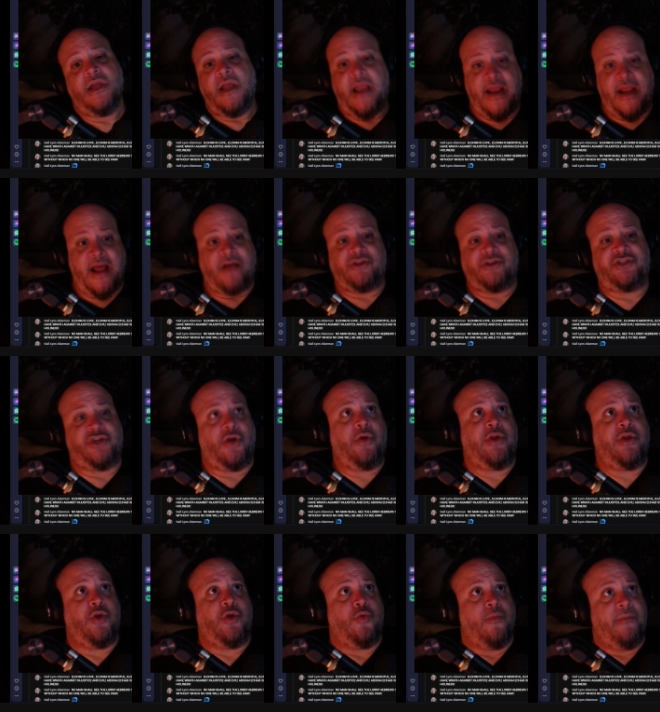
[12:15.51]
and I'll show
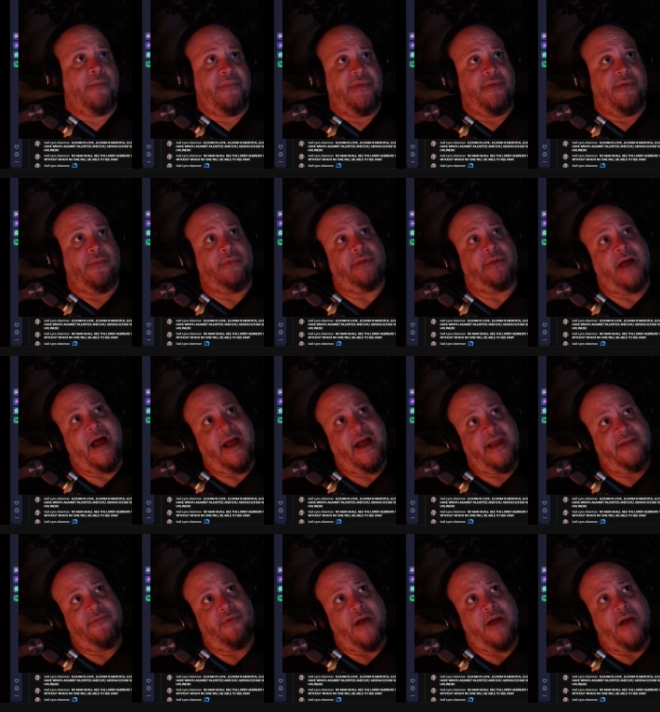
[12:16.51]
you, I